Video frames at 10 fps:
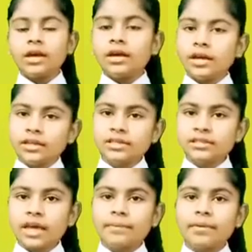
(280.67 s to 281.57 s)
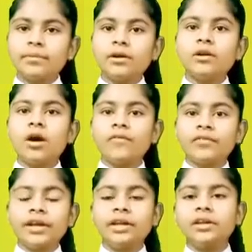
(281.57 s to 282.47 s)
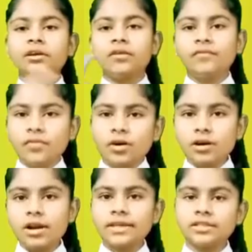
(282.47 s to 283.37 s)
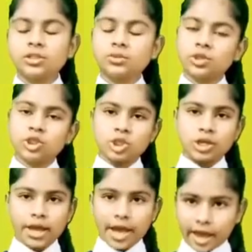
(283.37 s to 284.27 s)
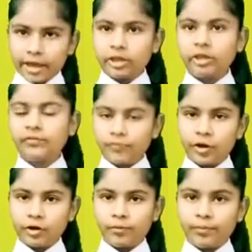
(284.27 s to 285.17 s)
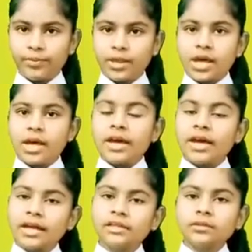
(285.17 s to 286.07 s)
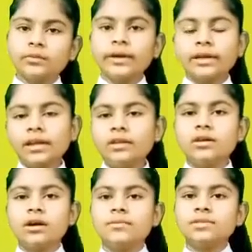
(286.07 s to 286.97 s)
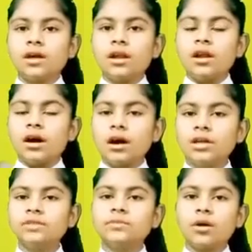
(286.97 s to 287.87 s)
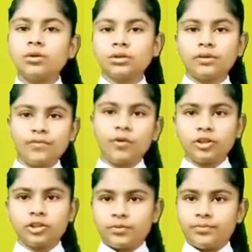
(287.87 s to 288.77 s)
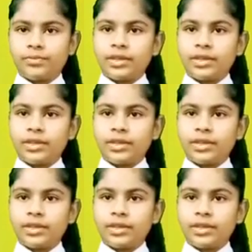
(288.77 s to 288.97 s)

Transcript: It is capable of creating a flood-like situation anywhere. It quickly dumps a large amount of water.